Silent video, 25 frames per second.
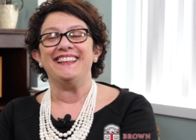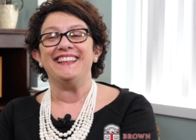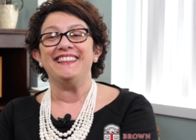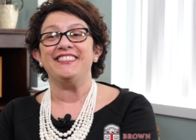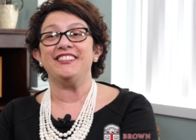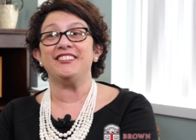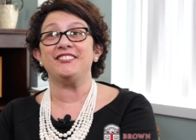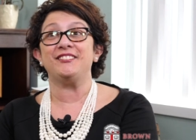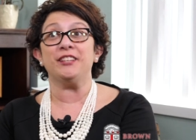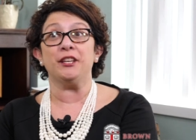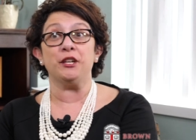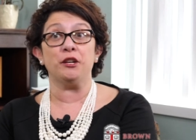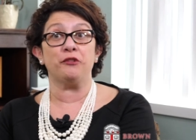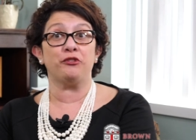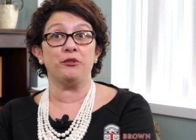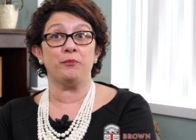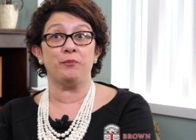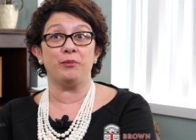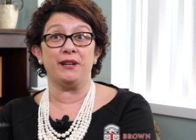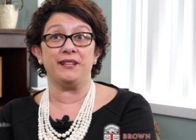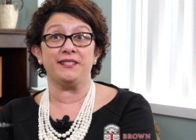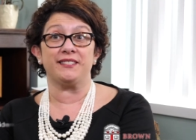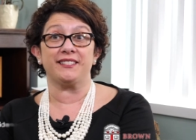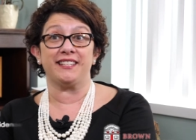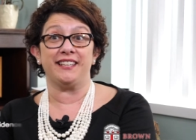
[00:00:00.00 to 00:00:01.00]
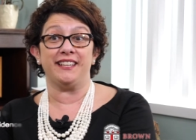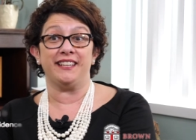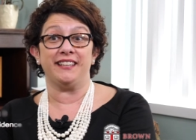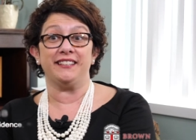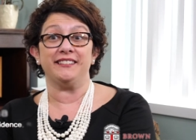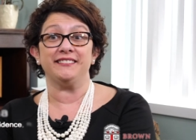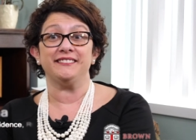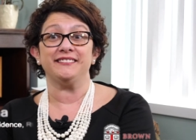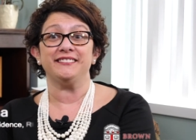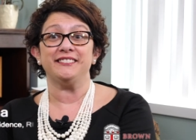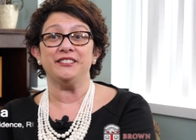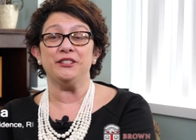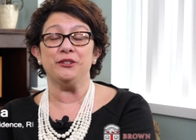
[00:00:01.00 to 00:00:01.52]
The Center for Breast
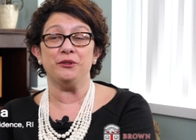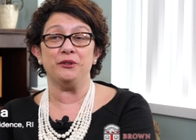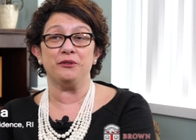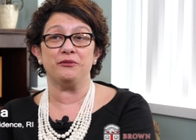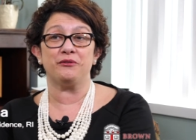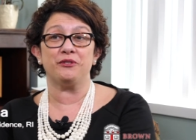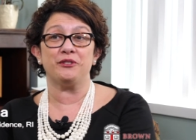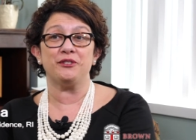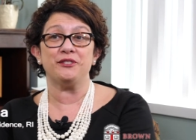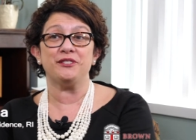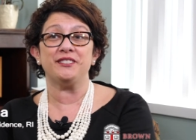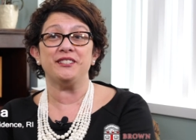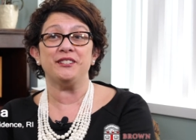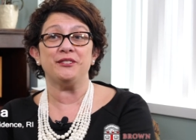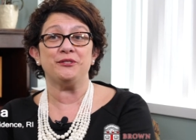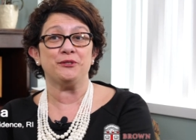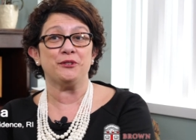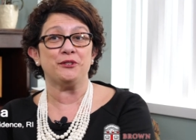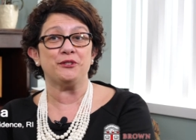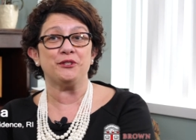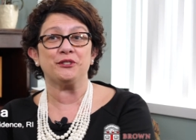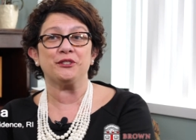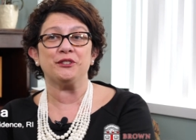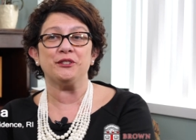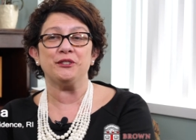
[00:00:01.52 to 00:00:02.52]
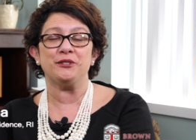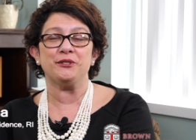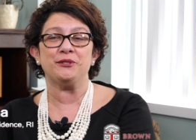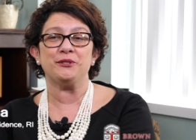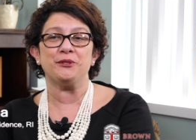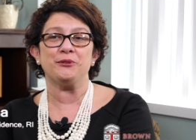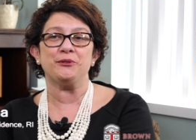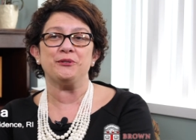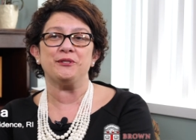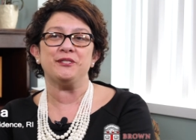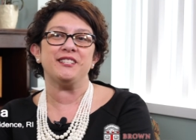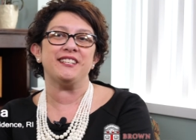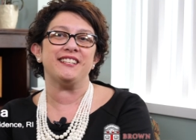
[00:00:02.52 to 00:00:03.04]
Care, University Surgical
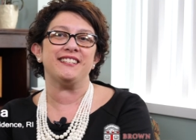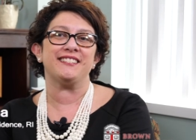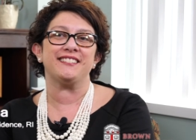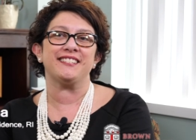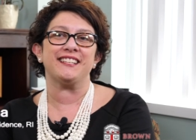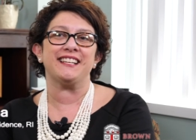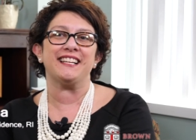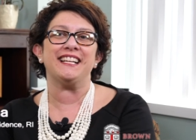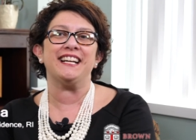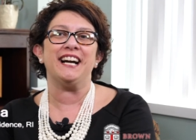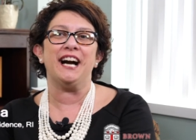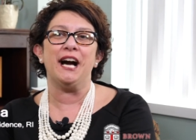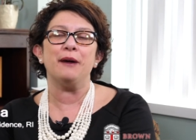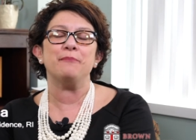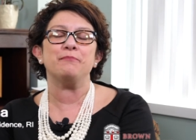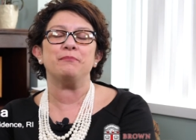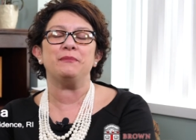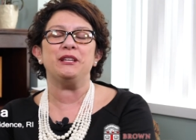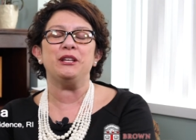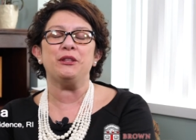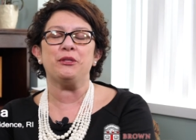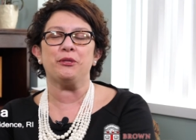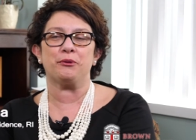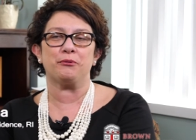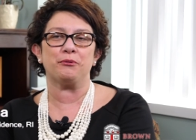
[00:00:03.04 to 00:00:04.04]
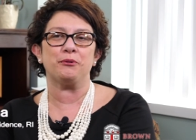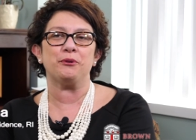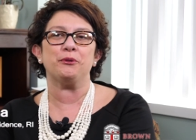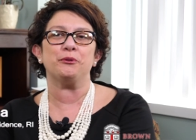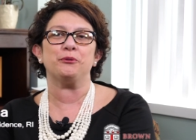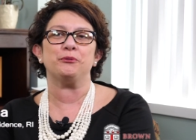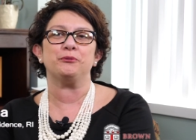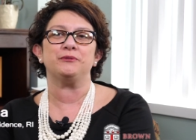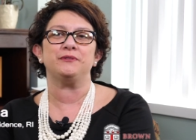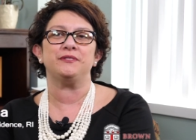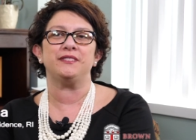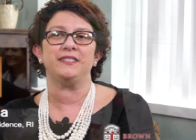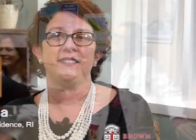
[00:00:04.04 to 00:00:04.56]
Associates, got me
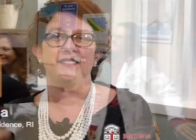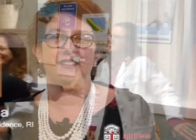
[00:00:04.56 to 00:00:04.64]
through the